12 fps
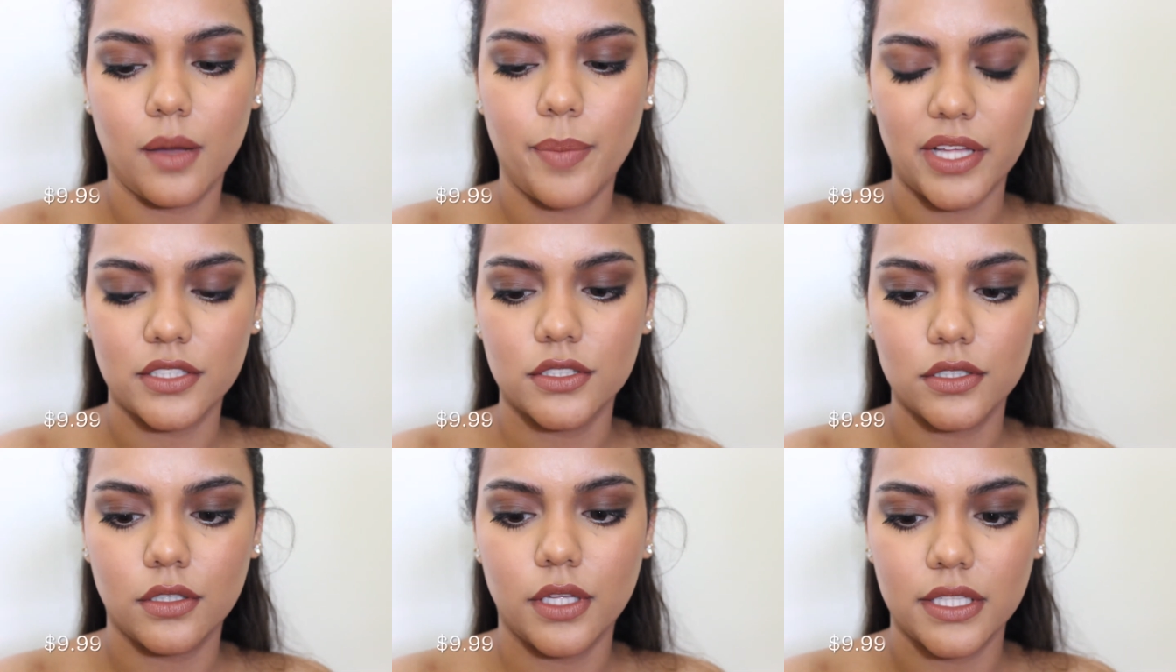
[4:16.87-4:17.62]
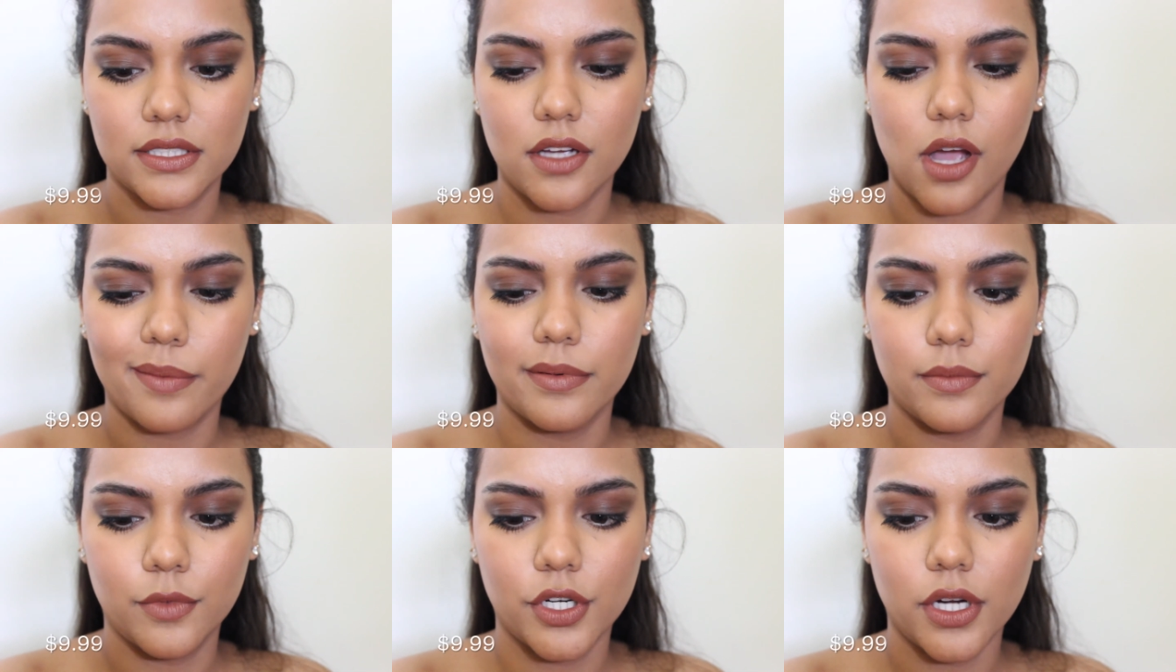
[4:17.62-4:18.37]
pencil is a
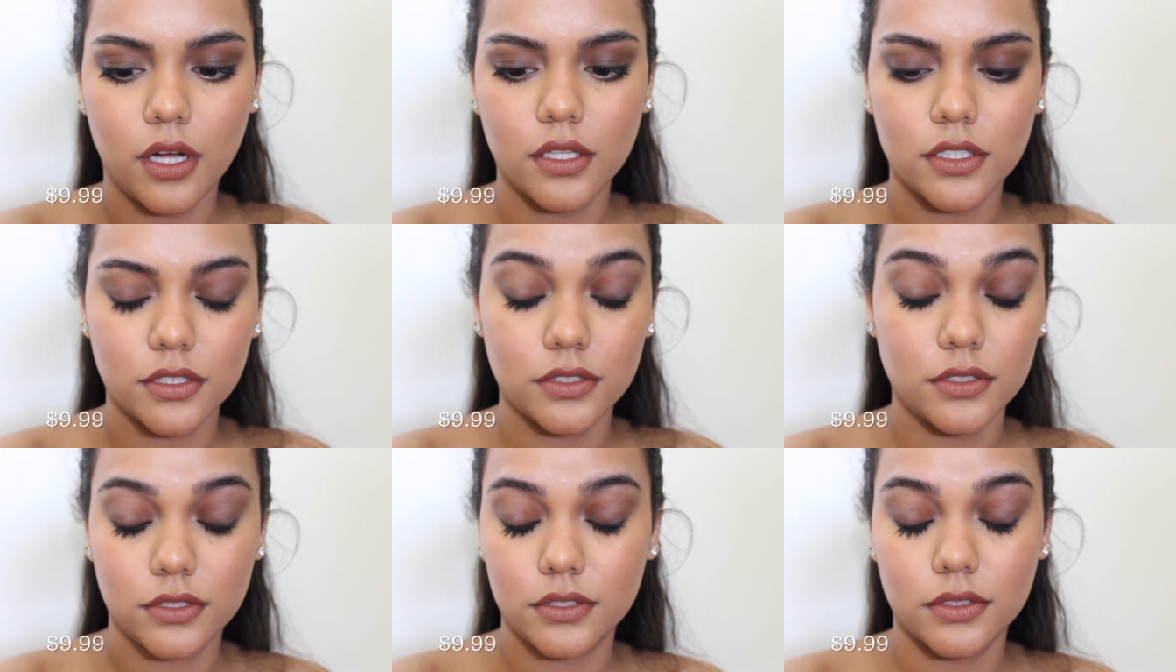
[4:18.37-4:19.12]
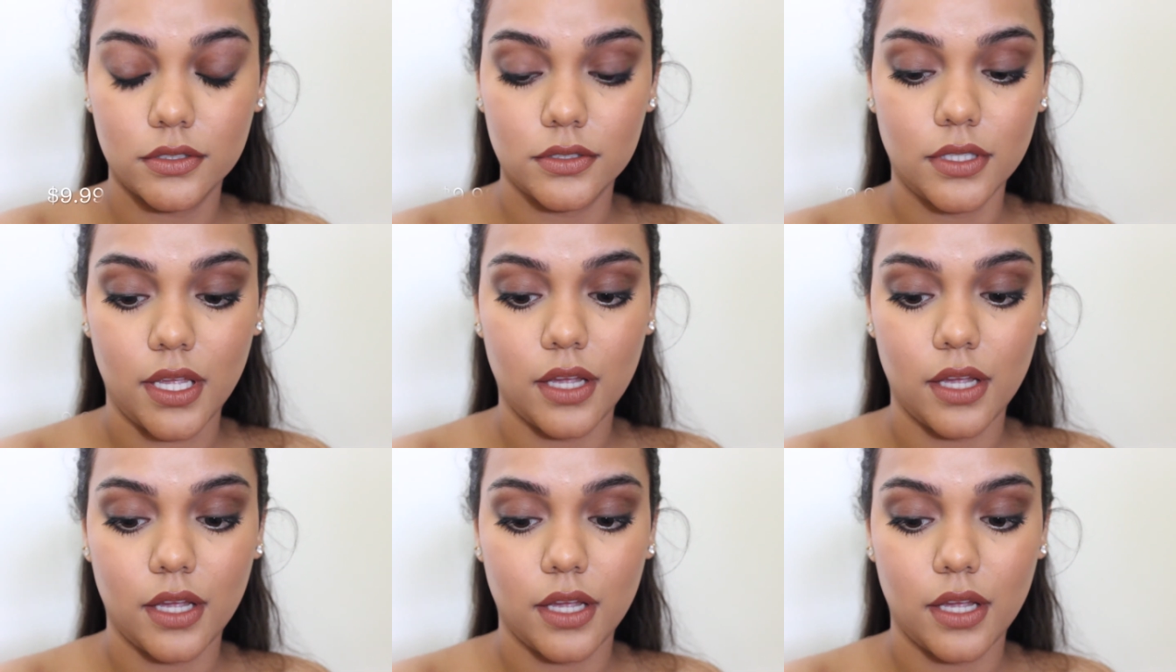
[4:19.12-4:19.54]
couple more dollars.